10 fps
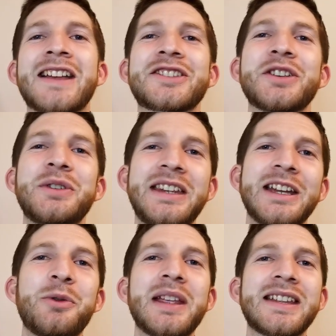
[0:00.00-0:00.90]
So
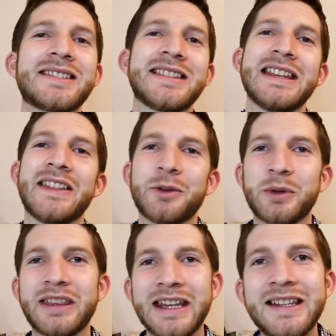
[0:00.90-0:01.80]
here we can see that
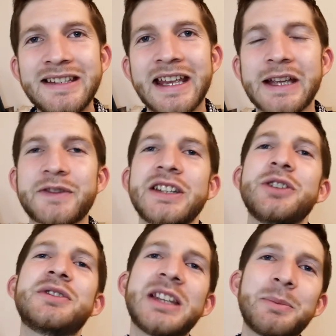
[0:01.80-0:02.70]
with ETFs,
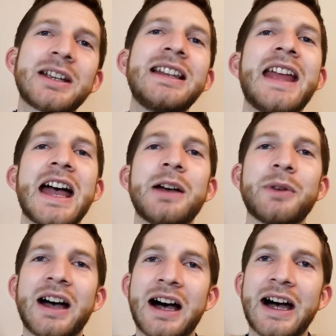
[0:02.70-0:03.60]
you typically have a